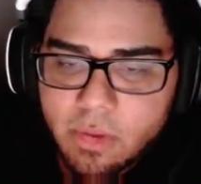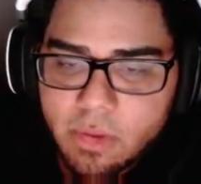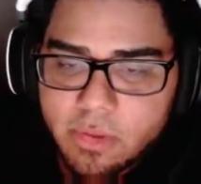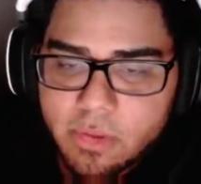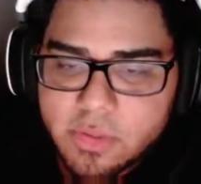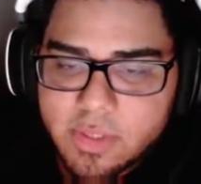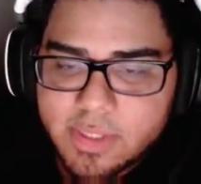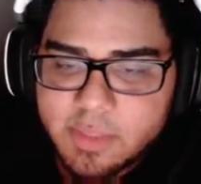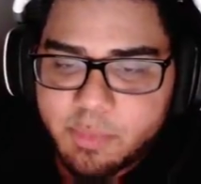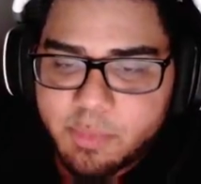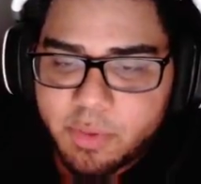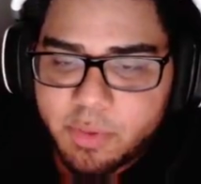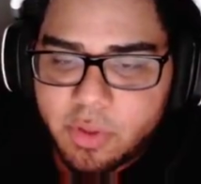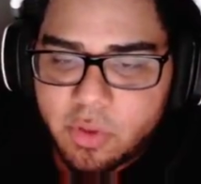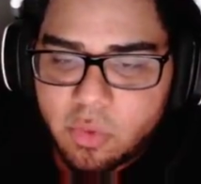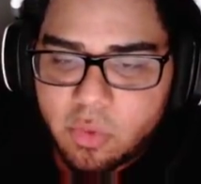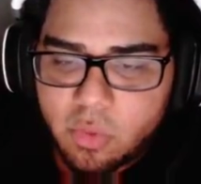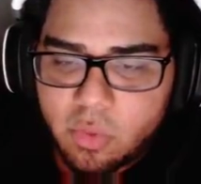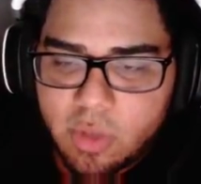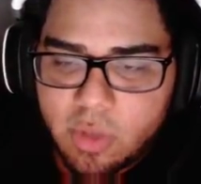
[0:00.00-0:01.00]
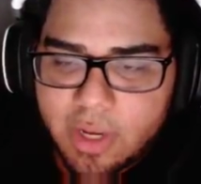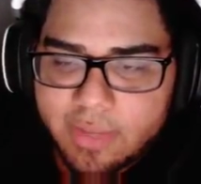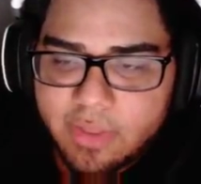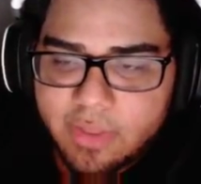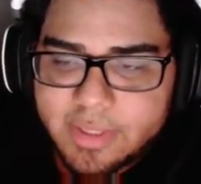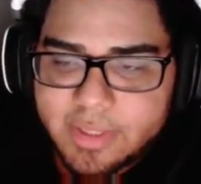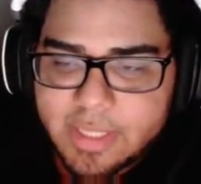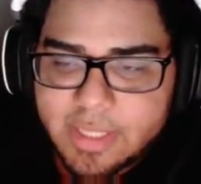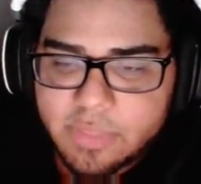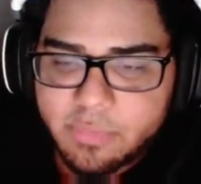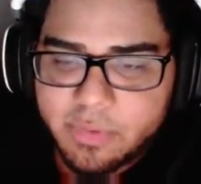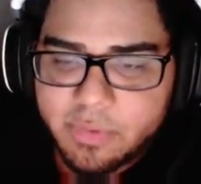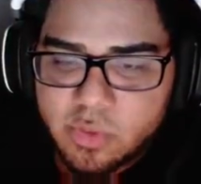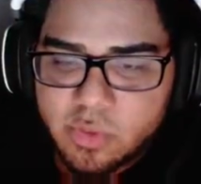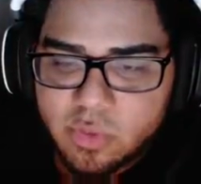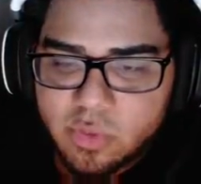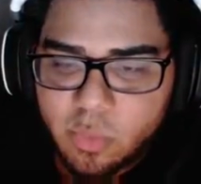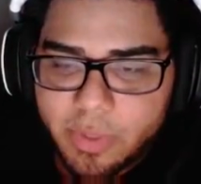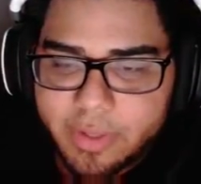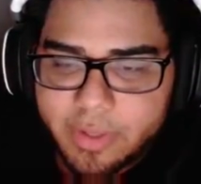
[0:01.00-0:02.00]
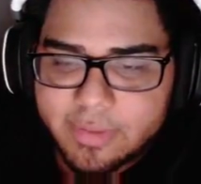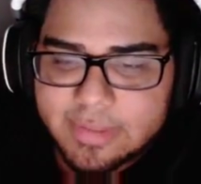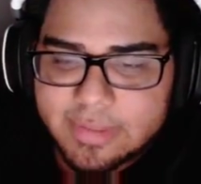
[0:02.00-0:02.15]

So that's pretty cool. I thought Death Rose was a weird